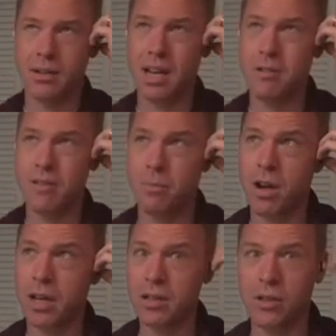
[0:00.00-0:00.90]
correct me if I'm
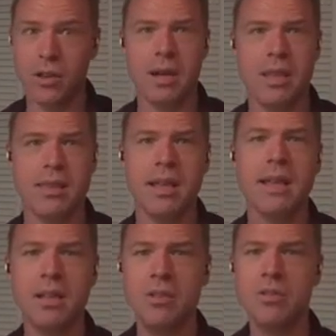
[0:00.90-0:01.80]
wrong here, Laura, but I think
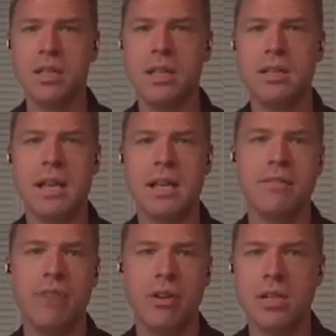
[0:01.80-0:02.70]
that usually takes a
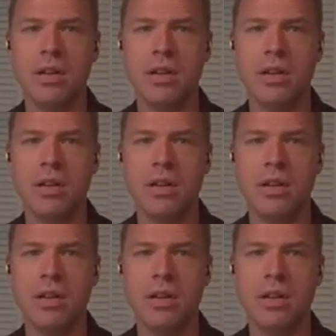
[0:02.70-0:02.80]
vote